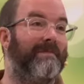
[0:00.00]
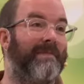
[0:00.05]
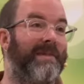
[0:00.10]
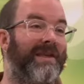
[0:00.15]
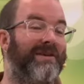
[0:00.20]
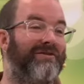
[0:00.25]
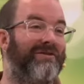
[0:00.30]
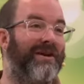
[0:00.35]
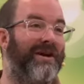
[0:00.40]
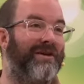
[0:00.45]

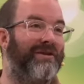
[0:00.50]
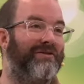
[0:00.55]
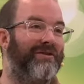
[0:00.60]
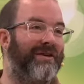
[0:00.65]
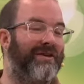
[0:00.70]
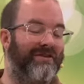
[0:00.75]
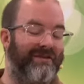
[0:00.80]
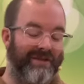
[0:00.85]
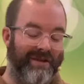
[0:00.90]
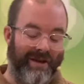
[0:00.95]
It's
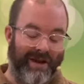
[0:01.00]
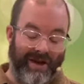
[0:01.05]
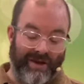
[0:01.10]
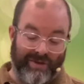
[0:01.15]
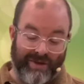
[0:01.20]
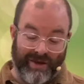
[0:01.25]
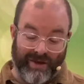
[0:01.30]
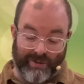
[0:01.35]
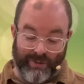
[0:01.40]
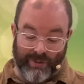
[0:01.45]
challenging, isn't it? I
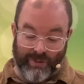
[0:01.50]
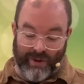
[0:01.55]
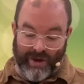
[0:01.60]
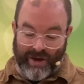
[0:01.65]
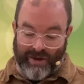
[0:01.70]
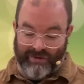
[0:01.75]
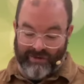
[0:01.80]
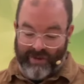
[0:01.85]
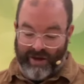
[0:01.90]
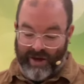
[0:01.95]
think, when you
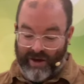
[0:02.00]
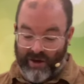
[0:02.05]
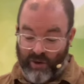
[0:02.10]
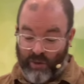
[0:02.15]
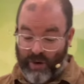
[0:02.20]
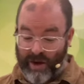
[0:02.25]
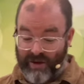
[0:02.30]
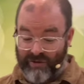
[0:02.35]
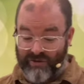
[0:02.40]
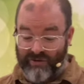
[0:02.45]
ask that
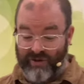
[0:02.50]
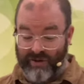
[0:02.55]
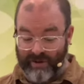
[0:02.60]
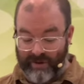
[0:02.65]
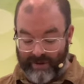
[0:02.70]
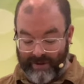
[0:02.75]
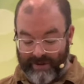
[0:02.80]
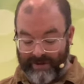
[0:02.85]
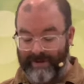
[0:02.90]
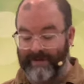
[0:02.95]
question.